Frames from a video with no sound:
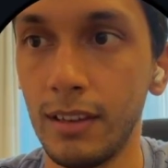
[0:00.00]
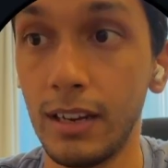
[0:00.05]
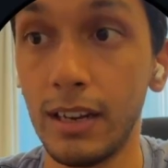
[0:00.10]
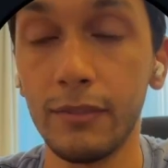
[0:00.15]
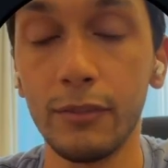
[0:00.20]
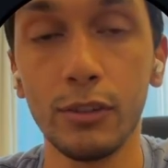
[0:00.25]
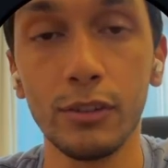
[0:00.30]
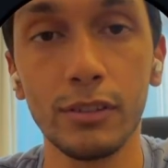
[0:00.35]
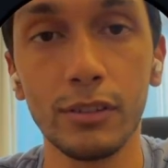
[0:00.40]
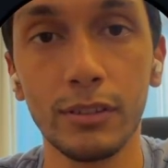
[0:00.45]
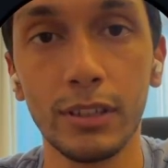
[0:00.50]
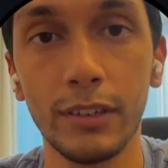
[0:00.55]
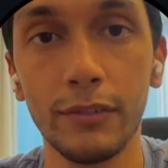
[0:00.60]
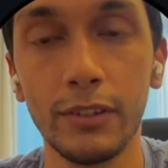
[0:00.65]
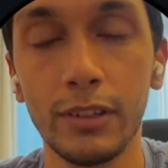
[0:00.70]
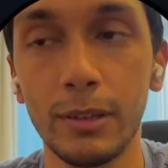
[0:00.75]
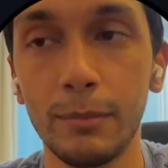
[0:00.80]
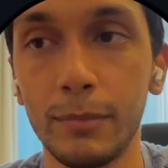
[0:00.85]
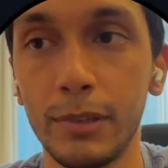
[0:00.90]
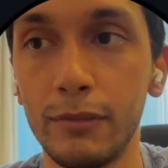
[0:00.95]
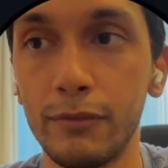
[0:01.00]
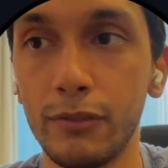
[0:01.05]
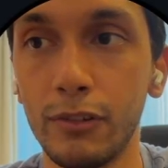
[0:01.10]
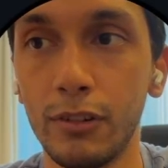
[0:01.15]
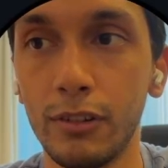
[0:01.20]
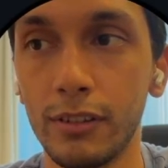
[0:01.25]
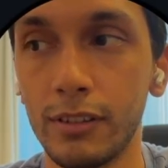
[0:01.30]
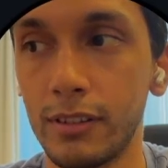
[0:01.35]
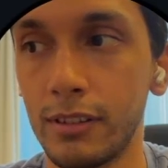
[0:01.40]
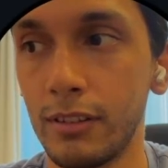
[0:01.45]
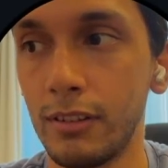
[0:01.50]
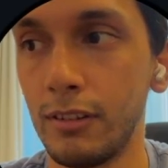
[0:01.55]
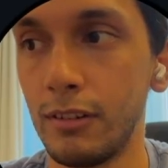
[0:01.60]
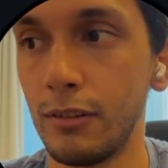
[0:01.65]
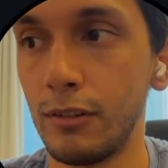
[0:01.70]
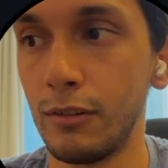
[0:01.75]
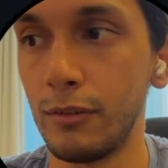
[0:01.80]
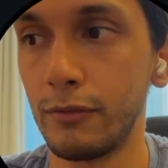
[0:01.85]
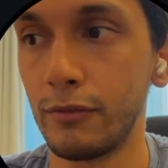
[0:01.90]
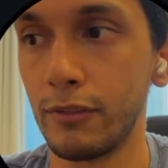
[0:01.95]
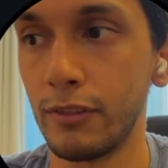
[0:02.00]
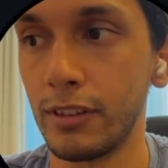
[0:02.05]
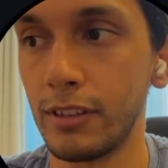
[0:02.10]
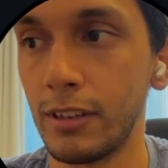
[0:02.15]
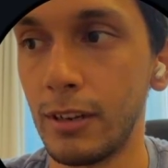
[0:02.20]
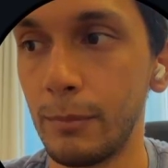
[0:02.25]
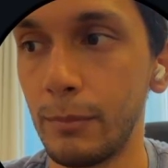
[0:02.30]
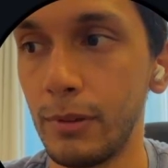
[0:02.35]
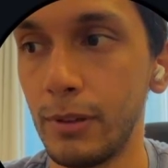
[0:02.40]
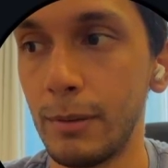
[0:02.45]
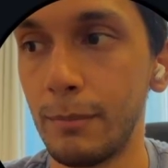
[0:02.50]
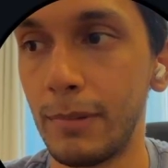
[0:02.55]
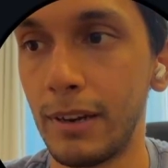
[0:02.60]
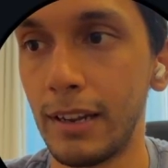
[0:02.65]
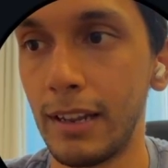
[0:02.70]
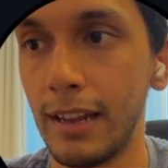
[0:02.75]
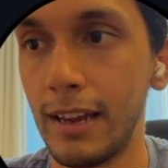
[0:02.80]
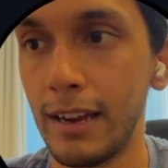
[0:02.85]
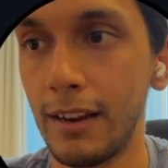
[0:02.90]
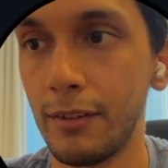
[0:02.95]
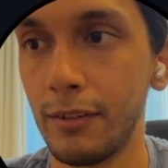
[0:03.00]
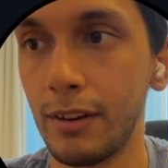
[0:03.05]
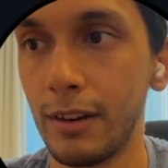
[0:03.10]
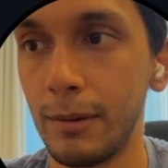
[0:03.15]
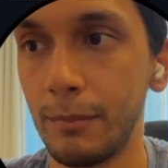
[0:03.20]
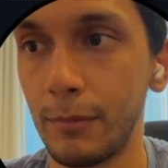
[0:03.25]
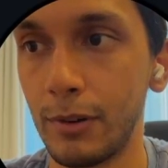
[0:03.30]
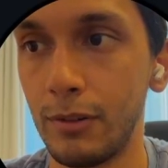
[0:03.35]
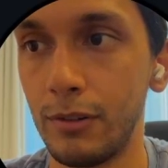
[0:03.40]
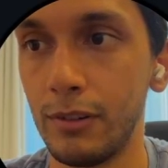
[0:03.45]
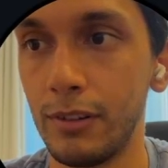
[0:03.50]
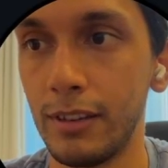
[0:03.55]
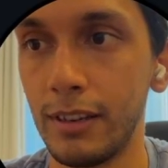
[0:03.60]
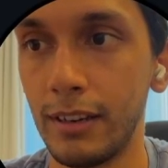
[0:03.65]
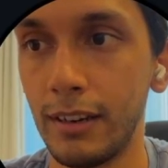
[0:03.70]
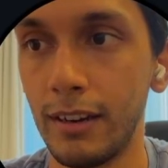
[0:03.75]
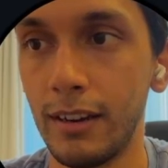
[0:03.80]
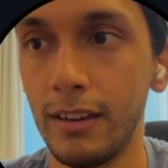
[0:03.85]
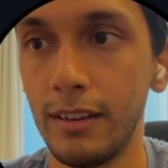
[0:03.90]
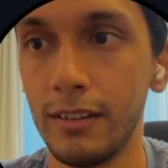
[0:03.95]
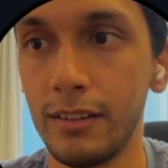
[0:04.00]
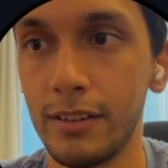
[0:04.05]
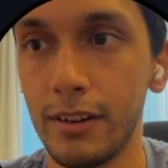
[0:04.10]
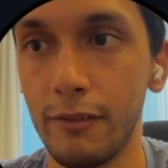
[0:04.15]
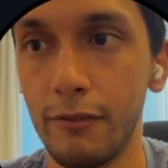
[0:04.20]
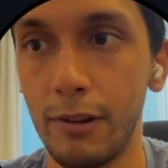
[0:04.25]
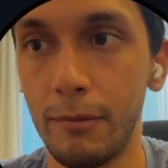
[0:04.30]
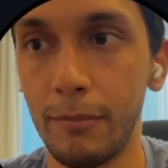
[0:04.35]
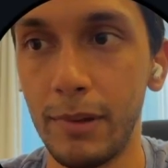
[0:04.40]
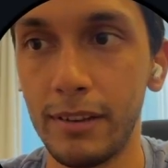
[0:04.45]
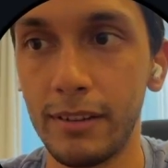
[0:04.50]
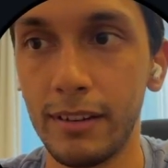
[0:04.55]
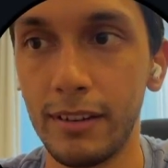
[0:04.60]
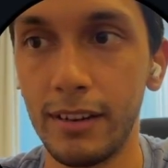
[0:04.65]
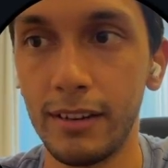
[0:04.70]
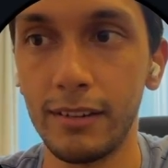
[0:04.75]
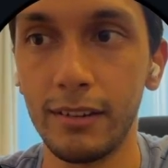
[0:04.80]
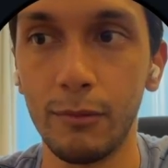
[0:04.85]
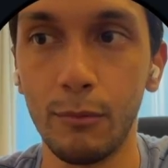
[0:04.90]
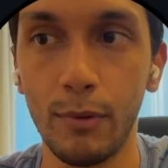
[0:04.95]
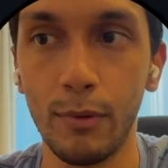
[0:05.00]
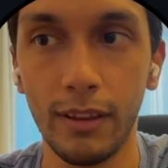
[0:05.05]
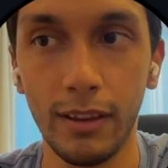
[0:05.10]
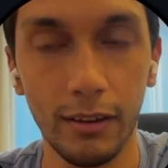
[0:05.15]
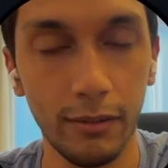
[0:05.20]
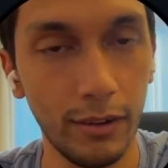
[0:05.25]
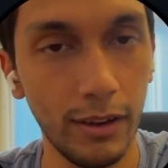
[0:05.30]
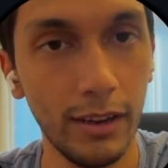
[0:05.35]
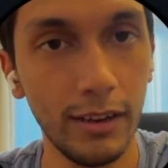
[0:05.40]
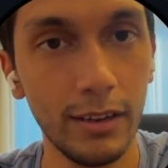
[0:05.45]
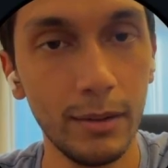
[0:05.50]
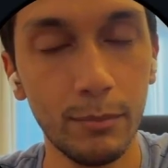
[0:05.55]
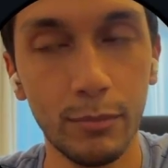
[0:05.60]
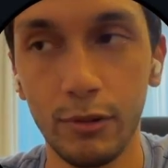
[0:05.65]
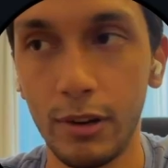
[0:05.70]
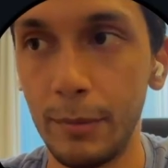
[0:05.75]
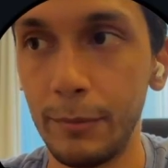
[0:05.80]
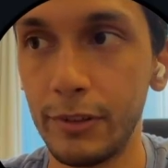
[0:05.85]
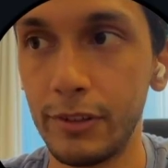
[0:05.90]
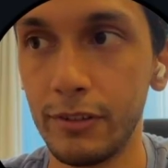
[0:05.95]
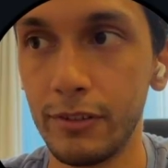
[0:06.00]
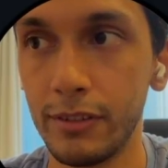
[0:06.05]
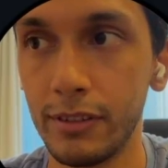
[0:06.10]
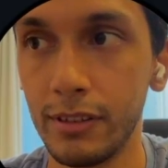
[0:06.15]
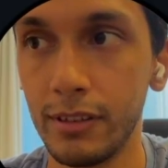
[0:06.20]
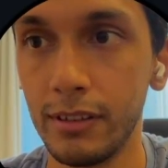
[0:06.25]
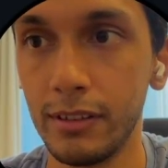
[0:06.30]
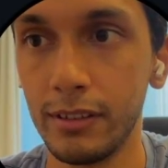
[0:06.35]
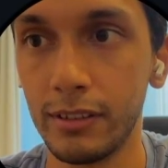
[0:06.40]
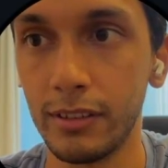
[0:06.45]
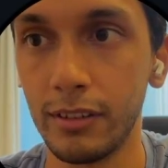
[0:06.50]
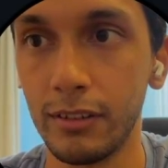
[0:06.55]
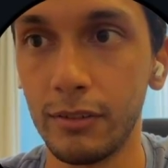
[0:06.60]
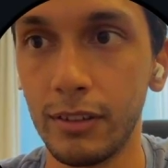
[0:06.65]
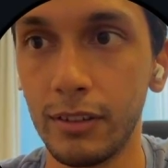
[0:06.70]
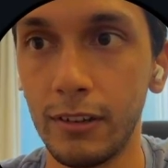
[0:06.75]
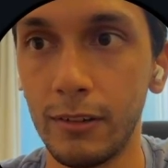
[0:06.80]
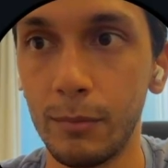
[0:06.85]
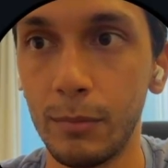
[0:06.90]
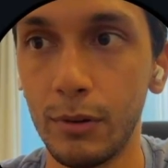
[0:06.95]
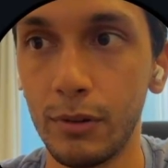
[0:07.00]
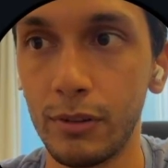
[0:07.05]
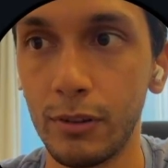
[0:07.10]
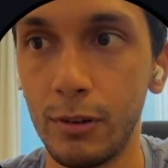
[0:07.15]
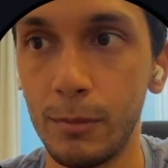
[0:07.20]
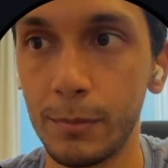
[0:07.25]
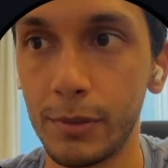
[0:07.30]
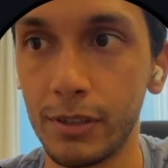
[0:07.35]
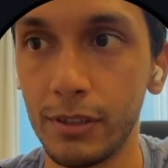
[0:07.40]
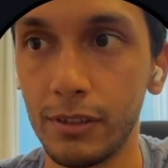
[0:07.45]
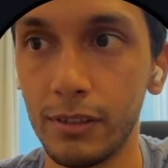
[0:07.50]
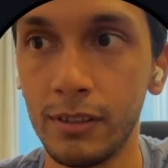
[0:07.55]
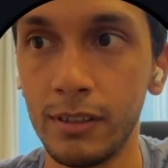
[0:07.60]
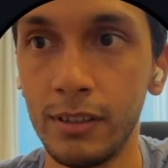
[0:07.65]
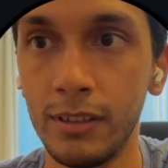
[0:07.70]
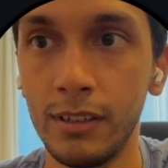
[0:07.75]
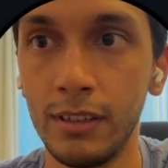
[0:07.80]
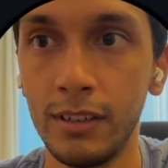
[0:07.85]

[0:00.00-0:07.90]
And I've also given them defaults. So for example, in my layout, I'm calling generate metadata without any parameters. So they are both optional.